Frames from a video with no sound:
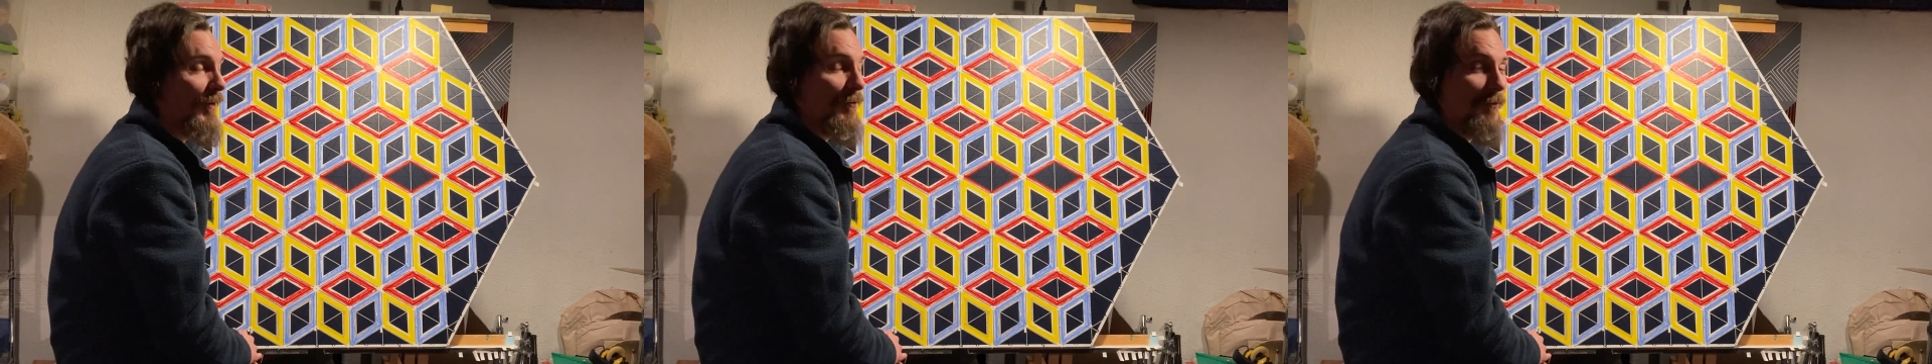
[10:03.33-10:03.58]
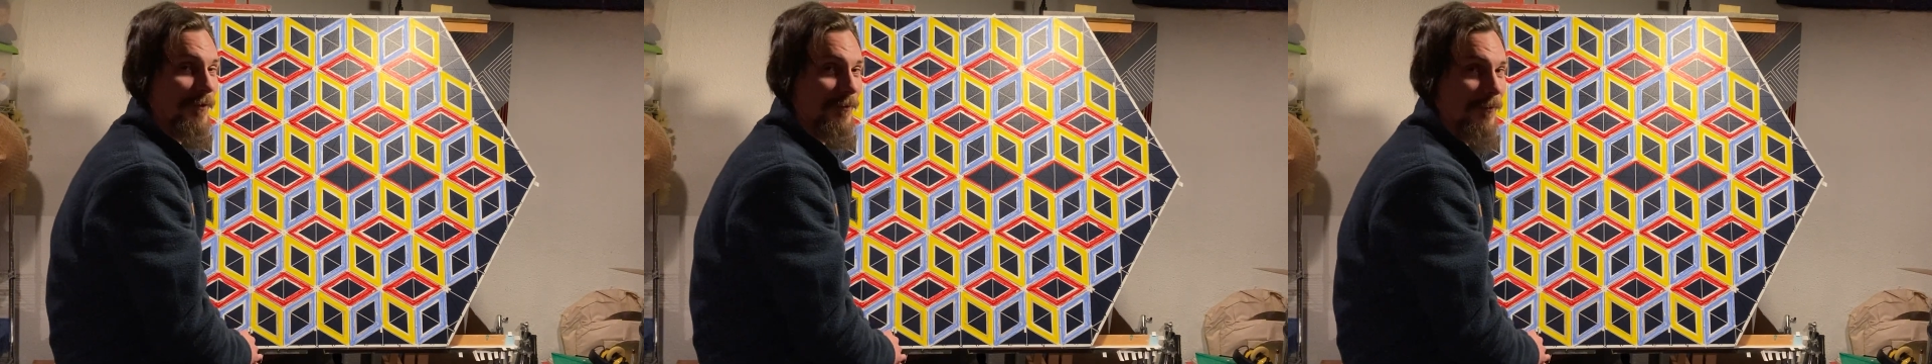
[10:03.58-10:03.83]

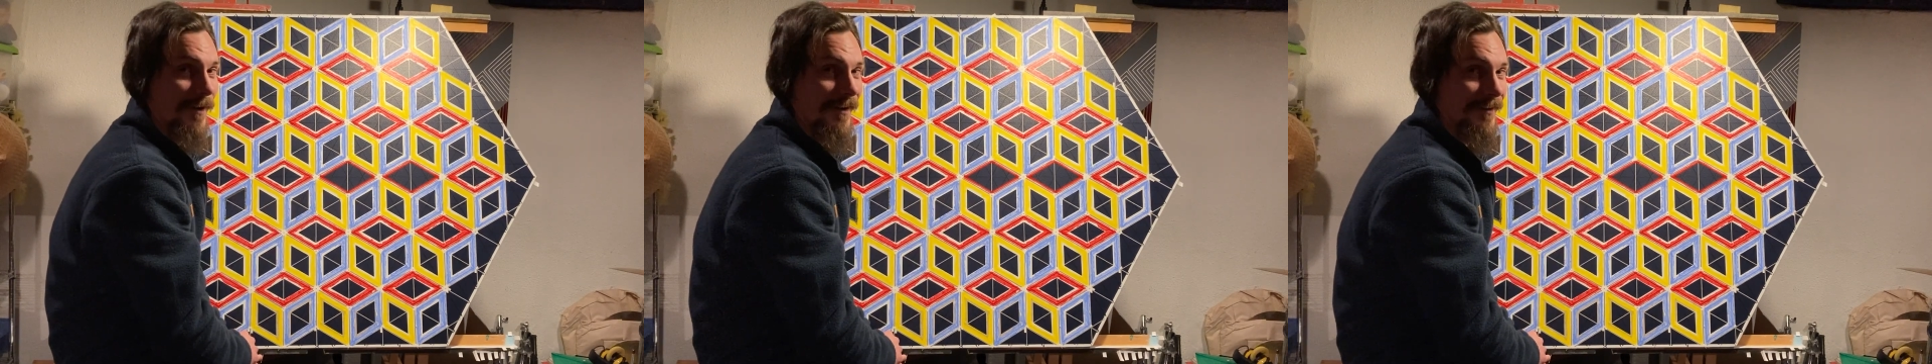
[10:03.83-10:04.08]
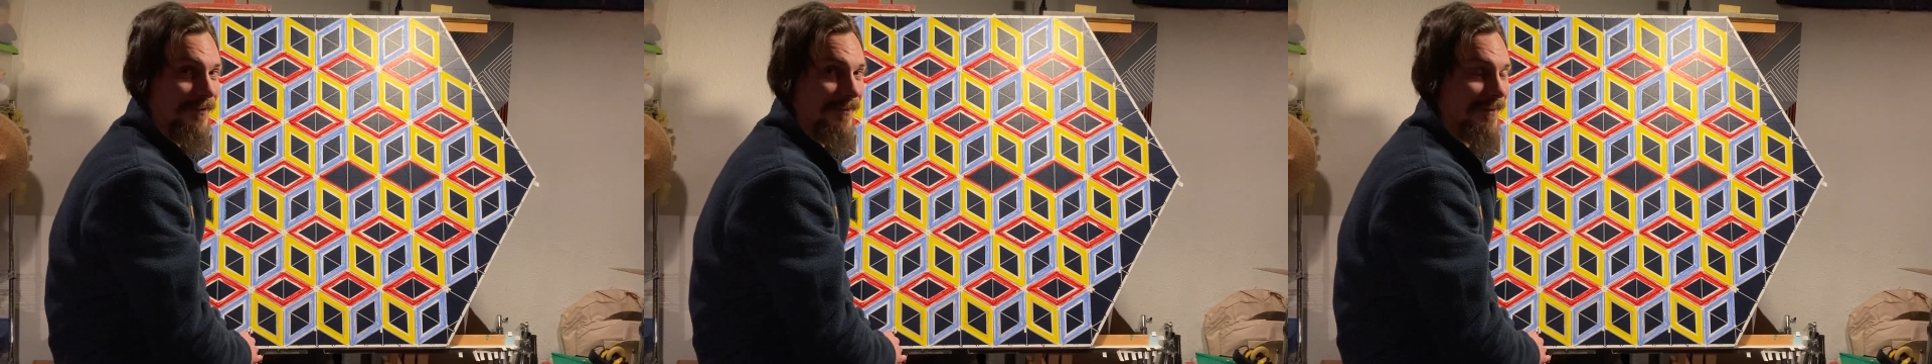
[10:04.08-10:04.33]
What a
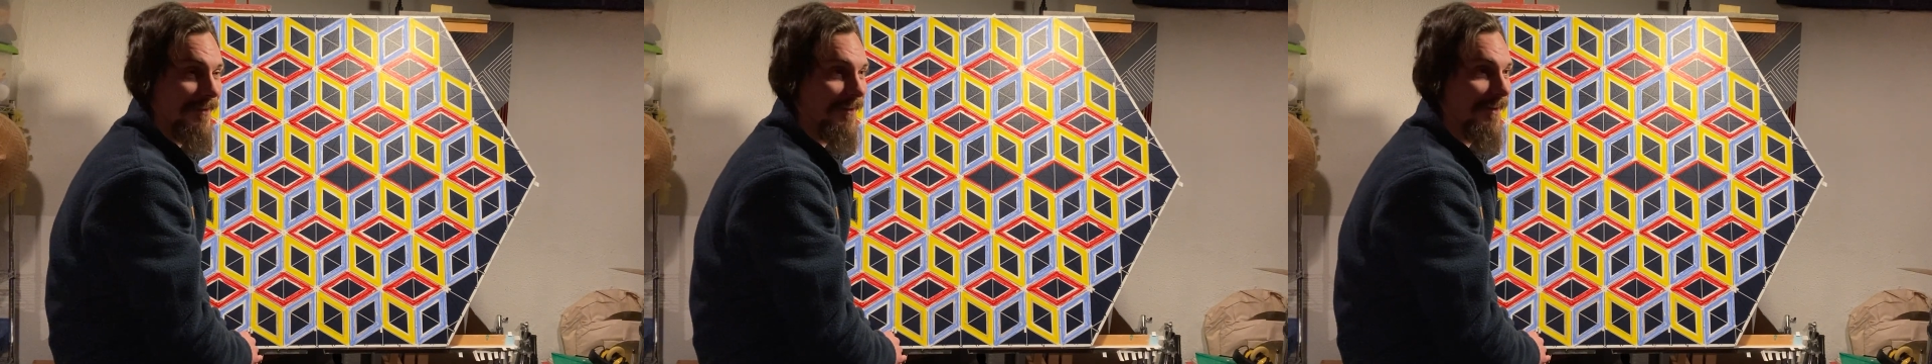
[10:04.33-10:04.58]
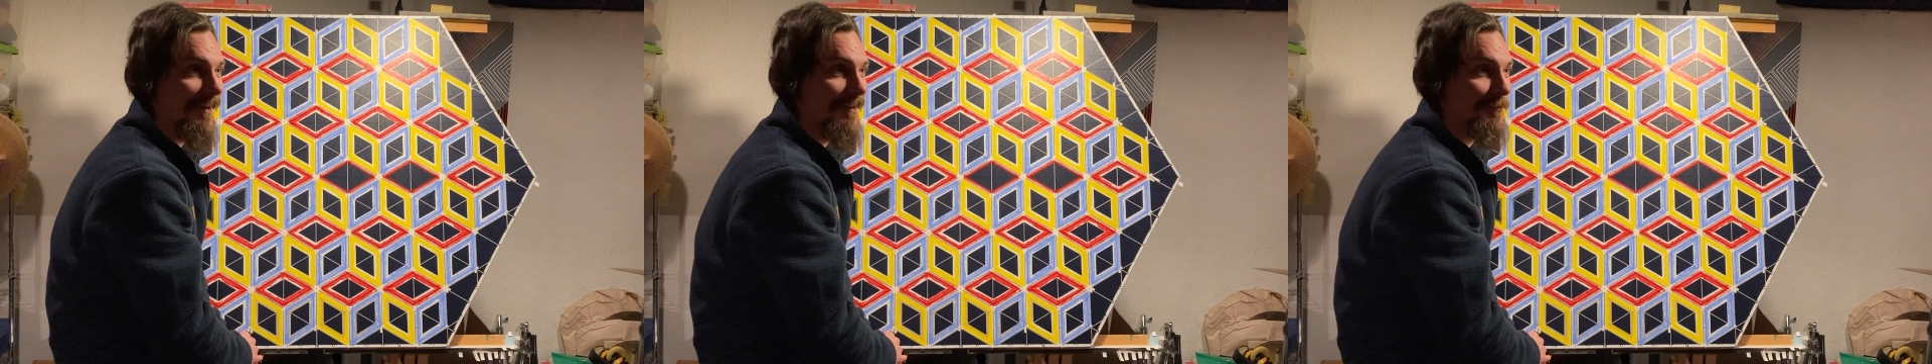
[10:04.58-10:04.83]
wild
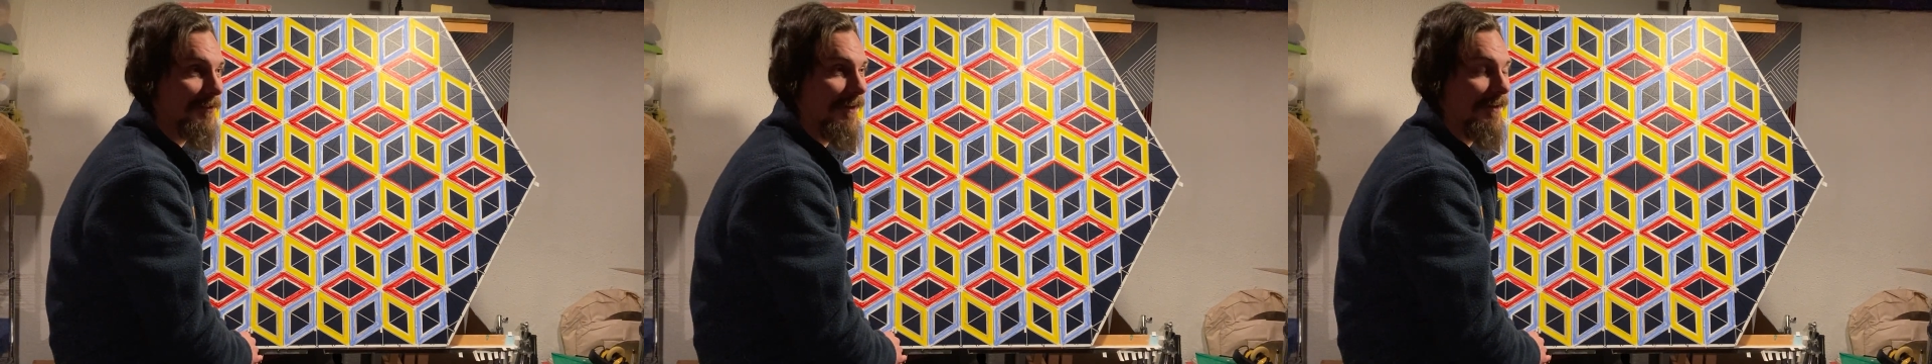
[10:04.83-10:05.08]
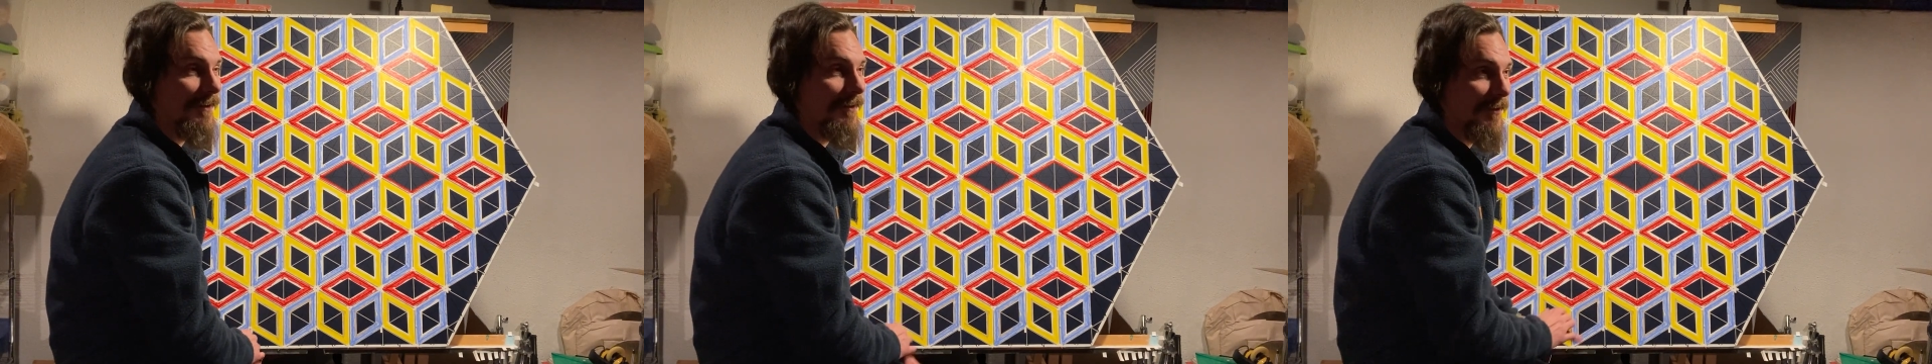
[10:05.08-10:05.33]
thing. I'm
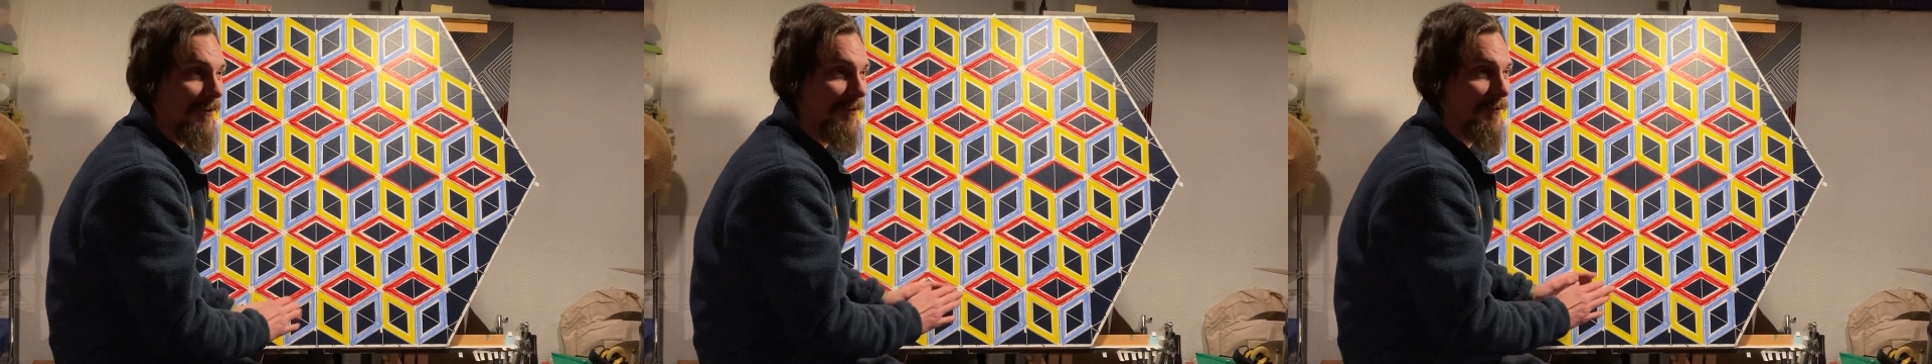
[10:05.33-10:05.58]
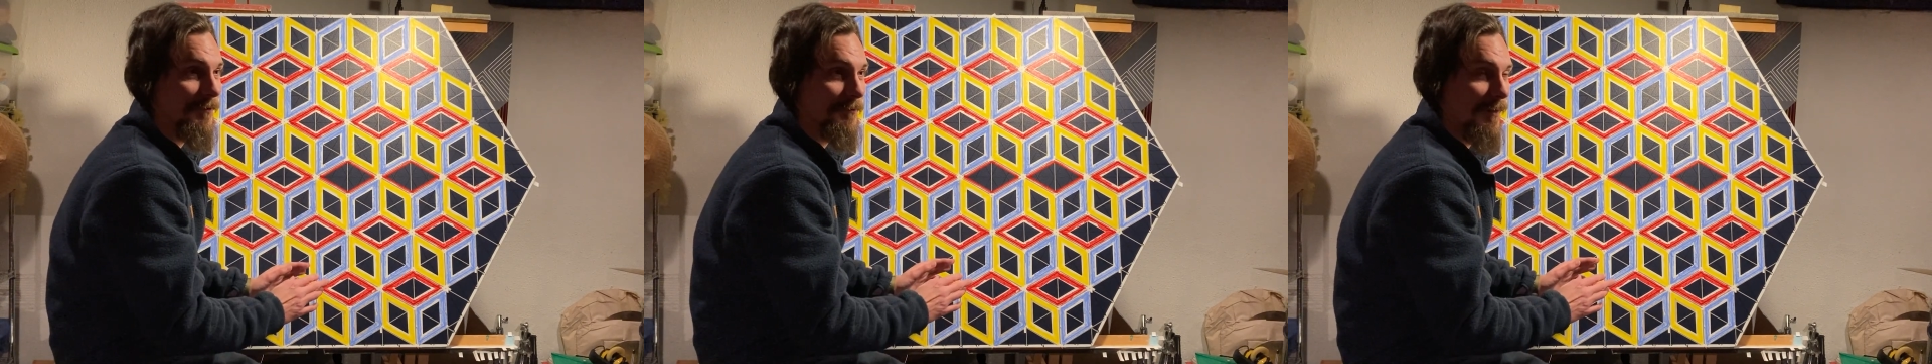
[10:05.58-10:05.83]
letting
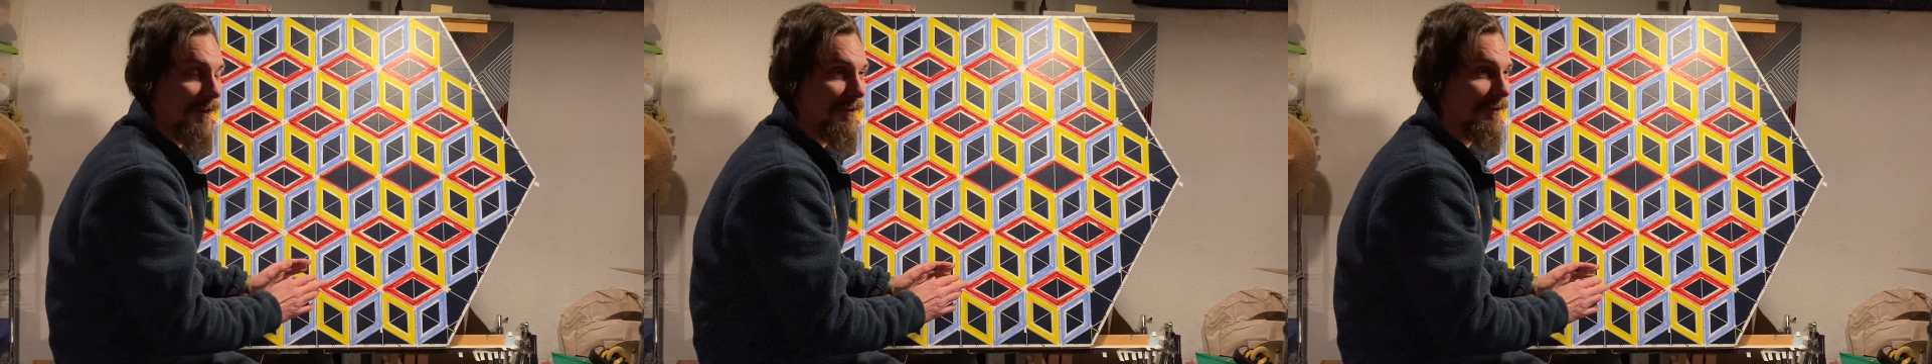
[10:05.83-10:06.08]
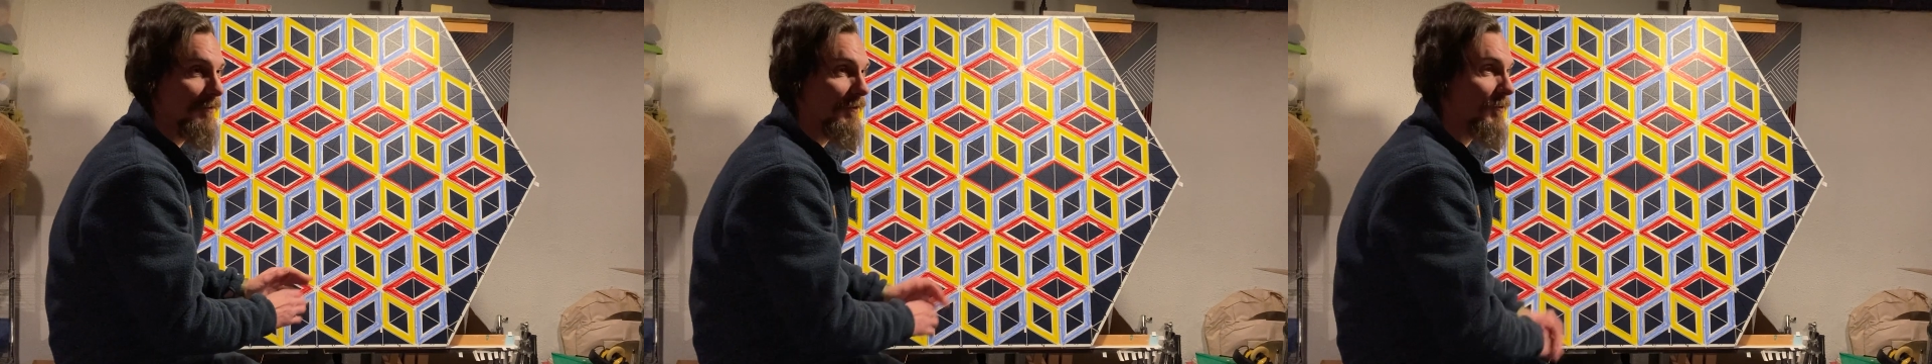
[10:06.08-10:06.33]
go of making the